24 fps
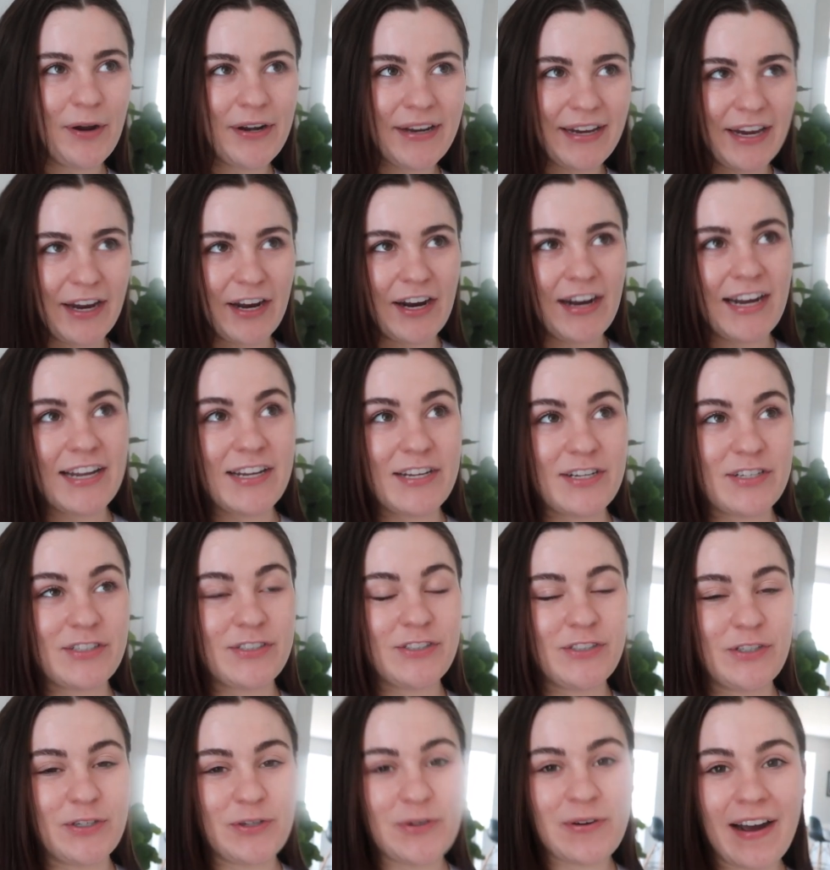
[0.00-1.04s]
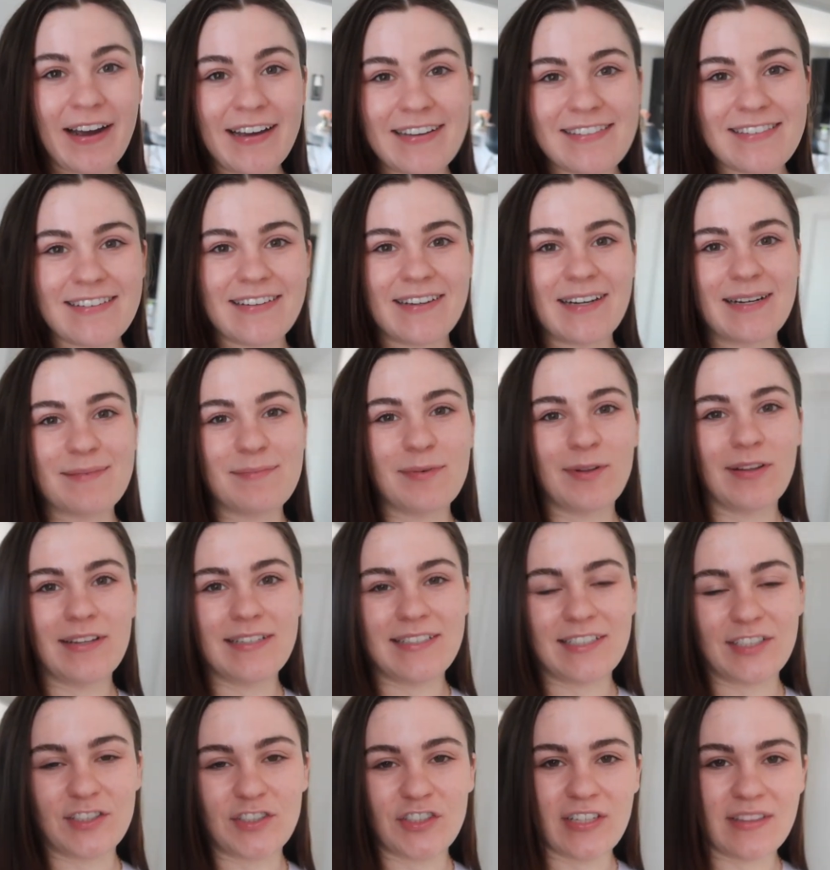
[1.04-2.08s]
on here and show you guys a couple
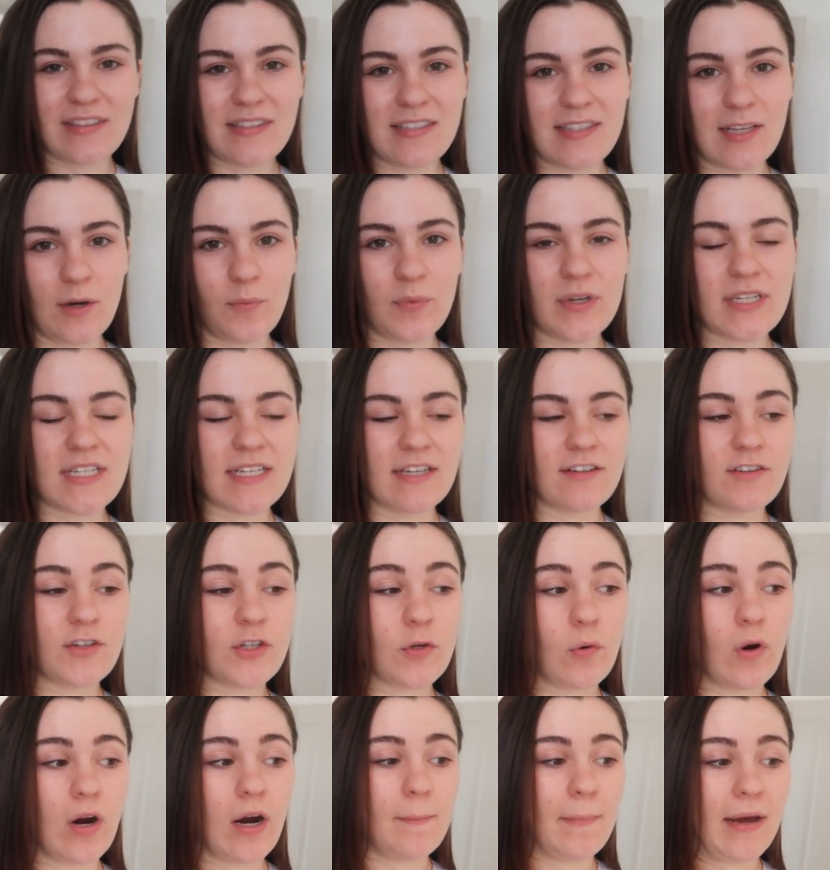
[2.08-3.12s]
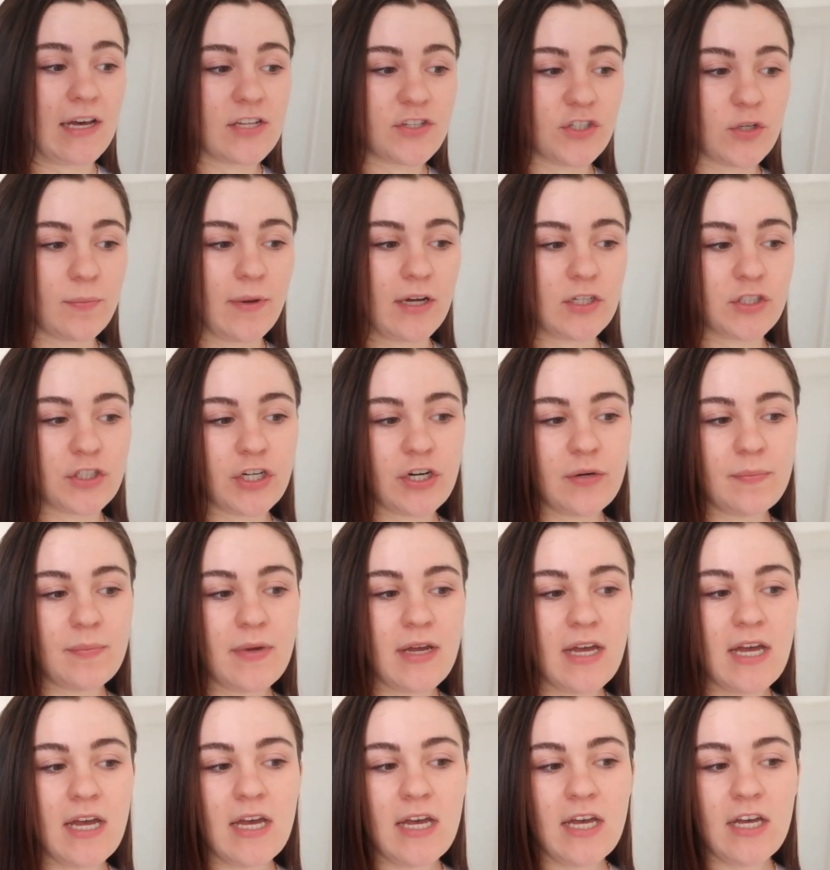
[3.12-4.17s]
additions that we did to our master bedroom.
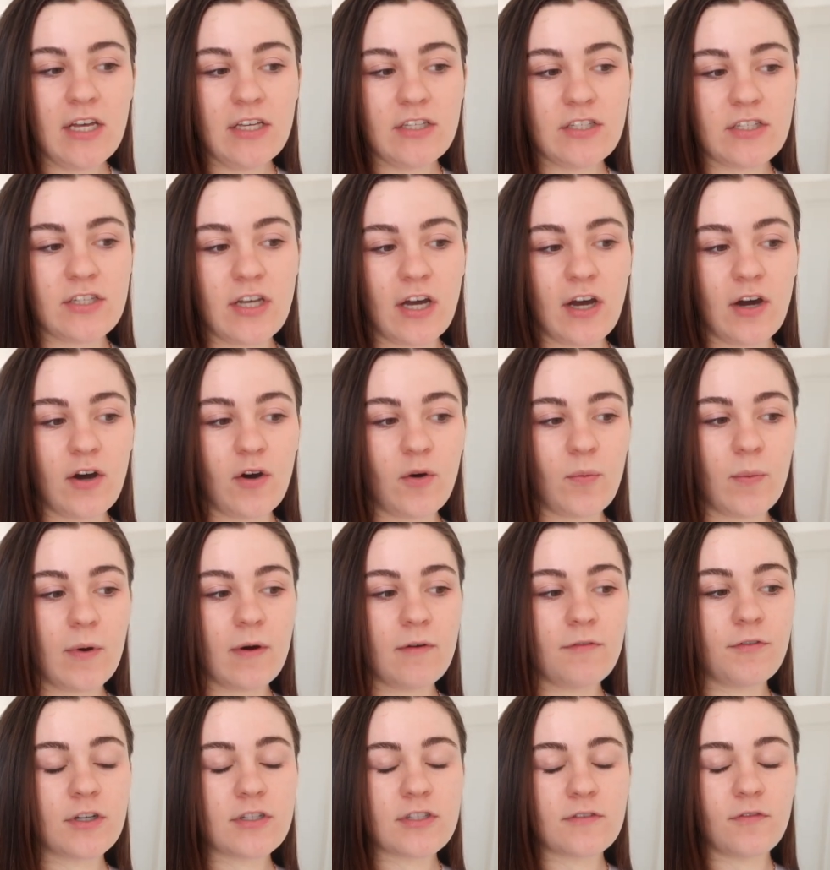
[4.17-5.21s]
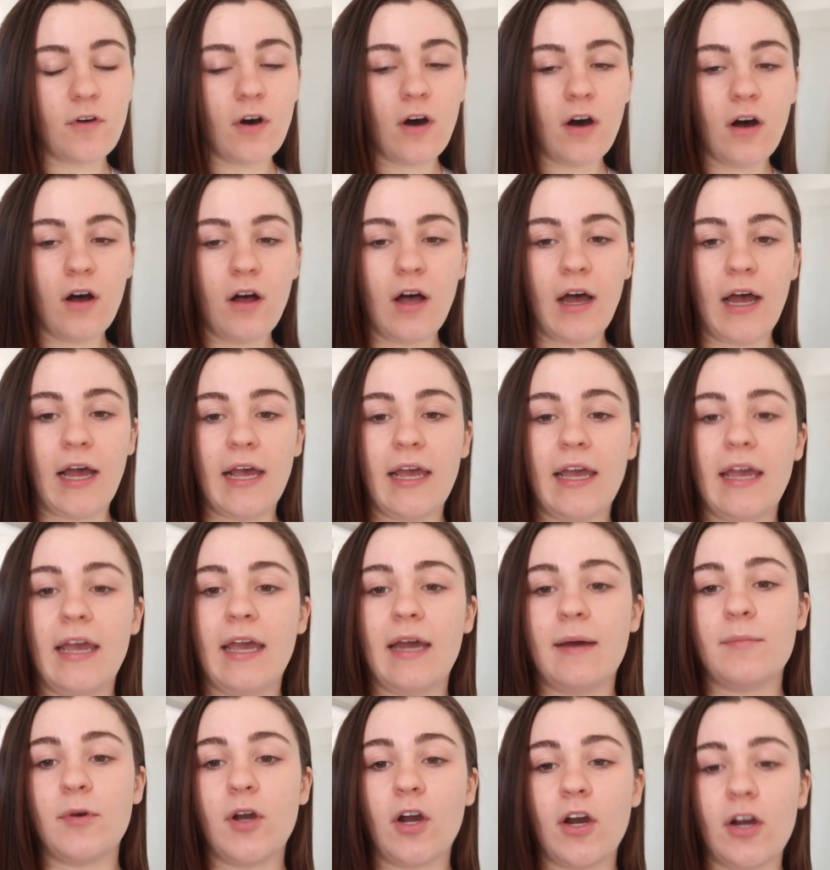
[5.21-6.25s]
So first of all, I
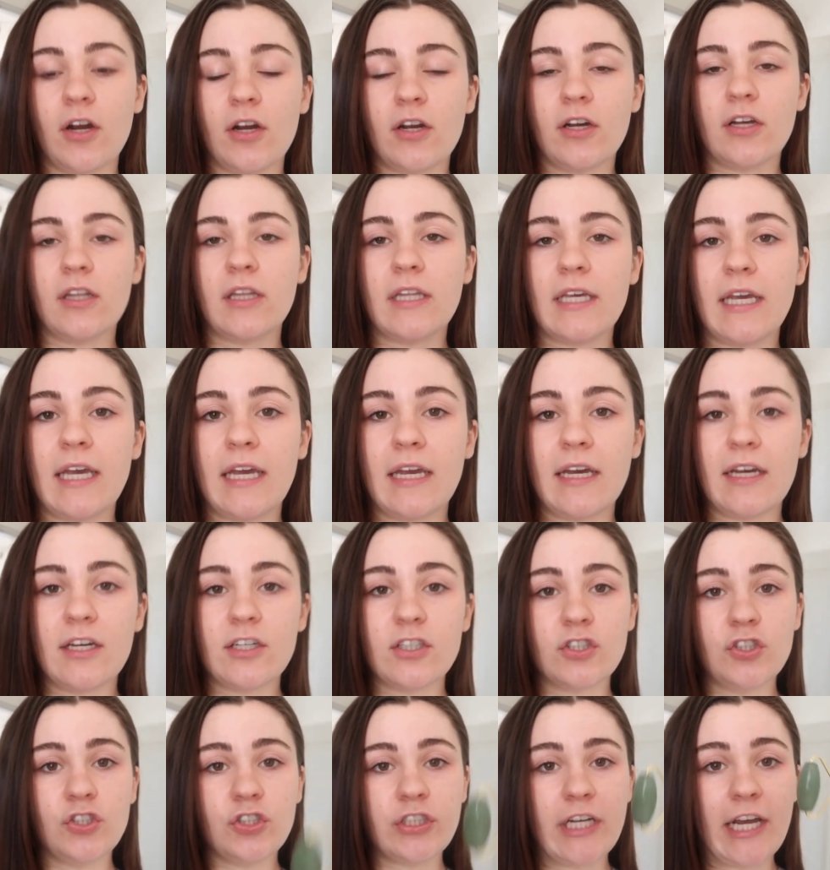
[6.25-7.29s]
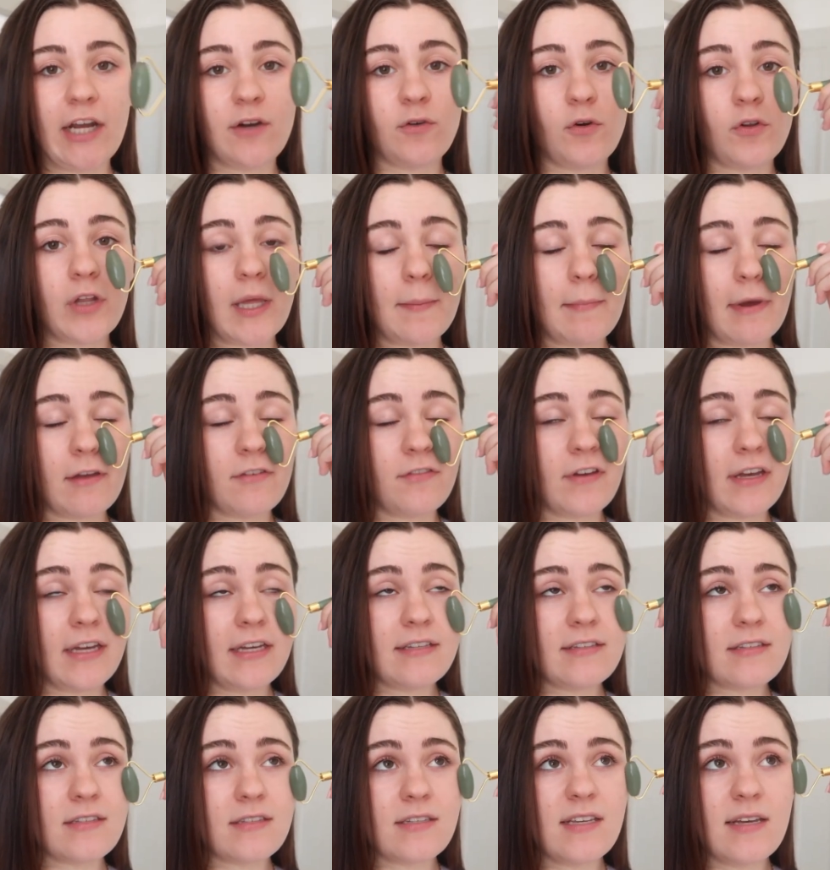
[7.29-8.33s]
am currently jade rolling my
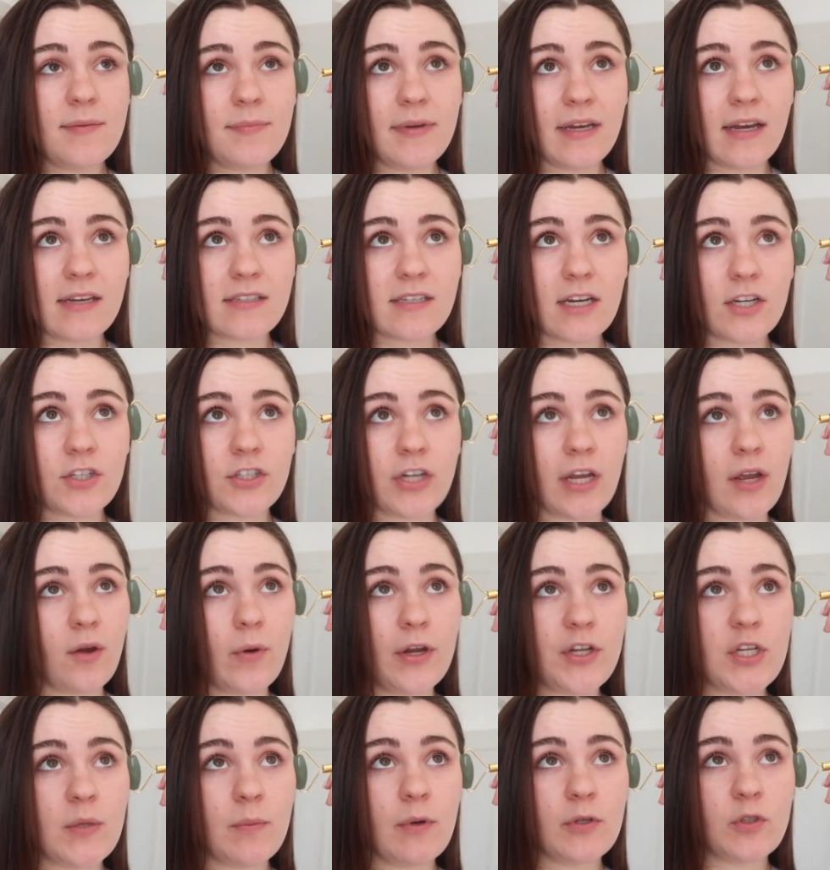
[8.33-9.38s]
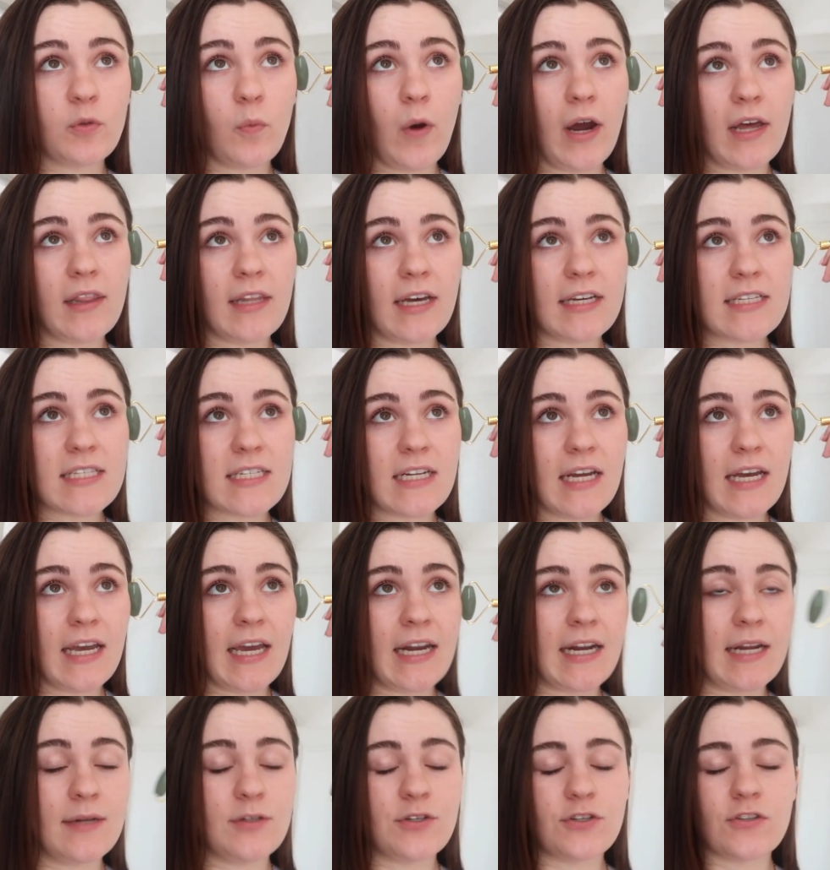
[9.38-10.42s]
face because I drank way too much wine last night
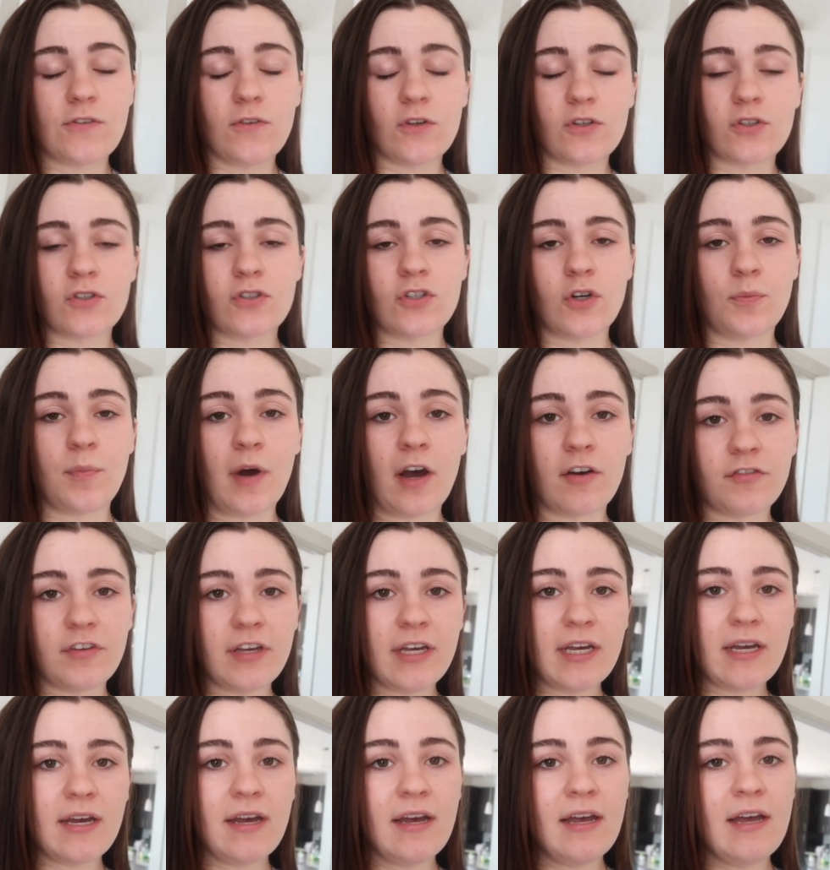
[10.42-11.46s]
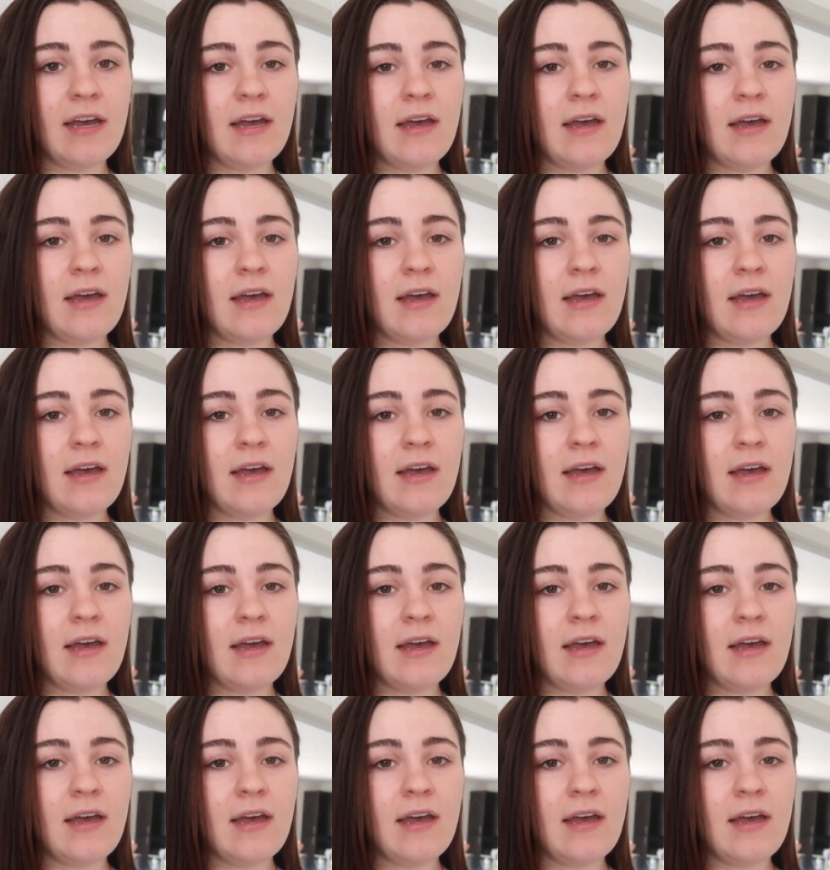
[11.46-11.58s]
and I just feel so puffy.